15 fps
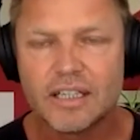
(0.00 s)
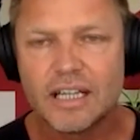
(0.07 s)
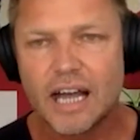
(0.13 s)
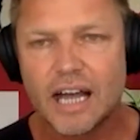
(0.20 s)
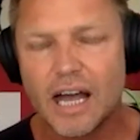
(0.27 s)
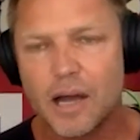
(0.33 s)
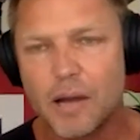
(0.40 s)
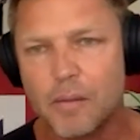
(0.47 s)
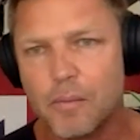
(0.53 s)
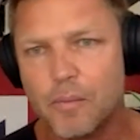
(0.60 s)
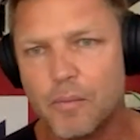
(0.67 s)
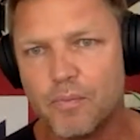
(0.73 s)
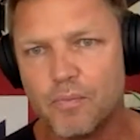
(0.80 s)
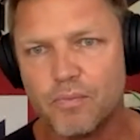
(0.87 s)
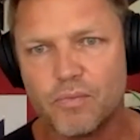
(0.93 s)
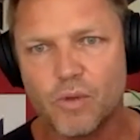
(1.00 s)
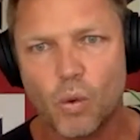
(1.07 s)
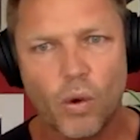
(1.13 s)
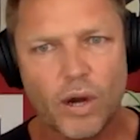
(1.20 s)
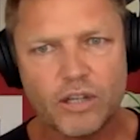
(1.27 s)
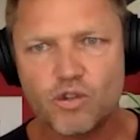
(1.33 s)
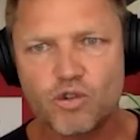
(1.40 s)

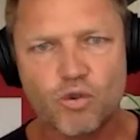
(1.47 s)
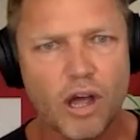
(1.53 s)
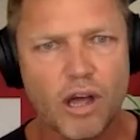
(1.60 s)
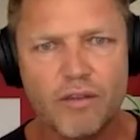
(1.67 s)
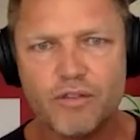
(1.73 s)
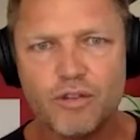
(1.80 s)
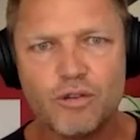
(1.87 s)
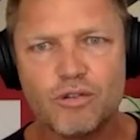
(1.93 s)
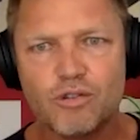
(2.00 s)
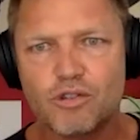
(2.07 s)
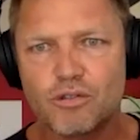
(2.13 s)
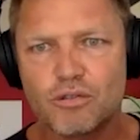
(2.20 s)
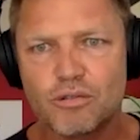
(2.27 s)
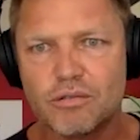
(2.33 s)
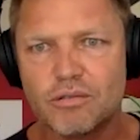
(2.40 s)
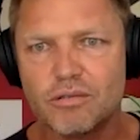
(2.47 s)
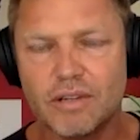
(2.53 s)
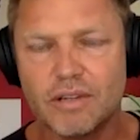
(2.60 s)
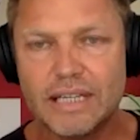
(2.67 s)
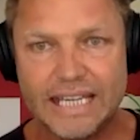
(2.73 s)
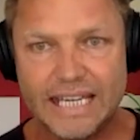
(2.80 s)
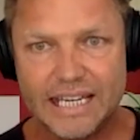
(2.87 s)
What drove you to
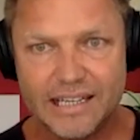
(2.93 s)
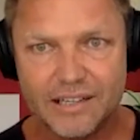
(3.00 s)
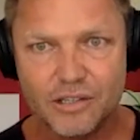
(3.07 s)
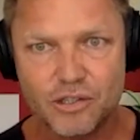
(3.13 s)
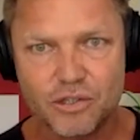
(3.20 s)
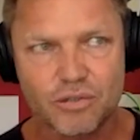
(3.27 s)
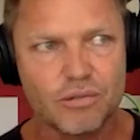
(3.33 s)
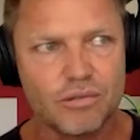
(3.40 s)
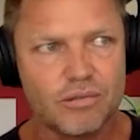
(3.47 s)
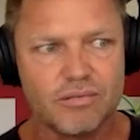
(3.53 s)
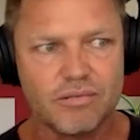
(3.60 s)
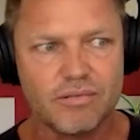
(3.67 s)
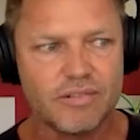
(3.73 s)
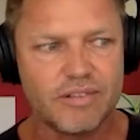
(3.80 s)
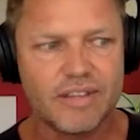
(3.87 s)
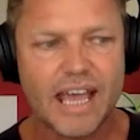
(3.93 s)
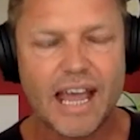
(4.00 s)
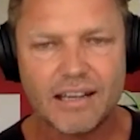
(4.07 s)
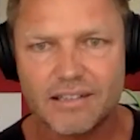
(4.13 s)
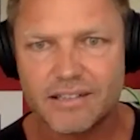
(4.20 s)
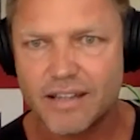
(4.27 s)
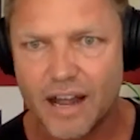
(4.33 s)
lean into
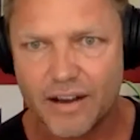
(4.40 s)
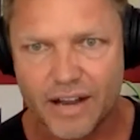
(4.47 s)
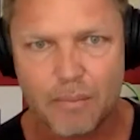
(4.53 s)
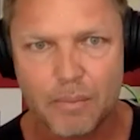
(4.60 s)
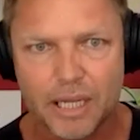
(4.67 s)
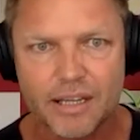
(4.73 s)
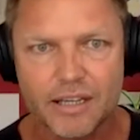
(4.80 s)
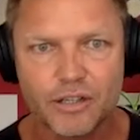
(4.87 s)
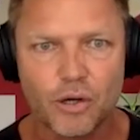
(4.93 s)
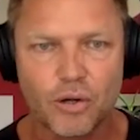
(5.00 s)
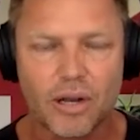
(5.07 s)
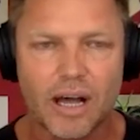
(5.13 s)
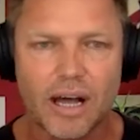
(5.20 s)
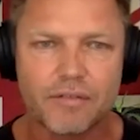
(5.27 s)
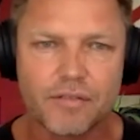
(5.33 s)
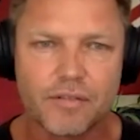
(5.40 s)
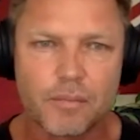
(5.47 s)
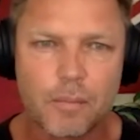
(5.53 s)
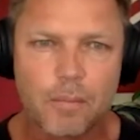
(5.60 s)
that dynamic in your life?